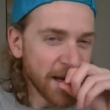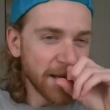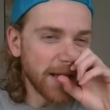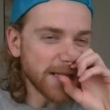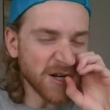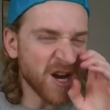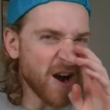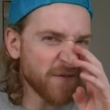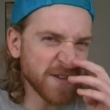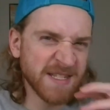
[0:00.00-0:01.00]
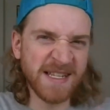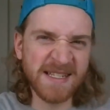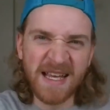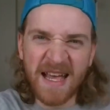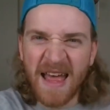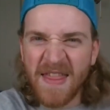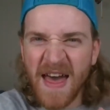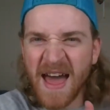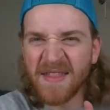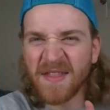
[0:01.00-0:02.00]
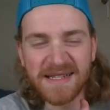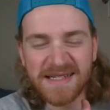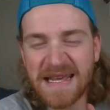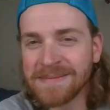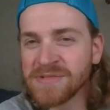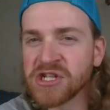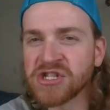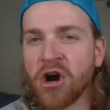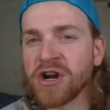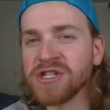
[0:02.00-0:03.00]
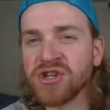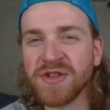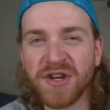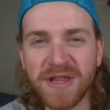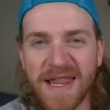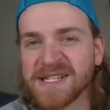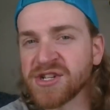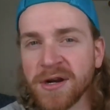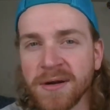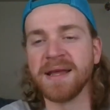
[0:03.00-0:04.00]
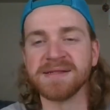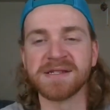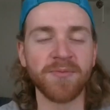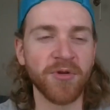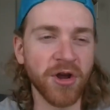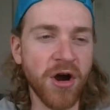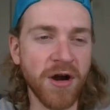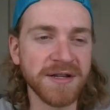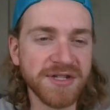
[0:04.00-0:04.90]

These are conferences that the teams just aren't as good. They're lesser in some regard.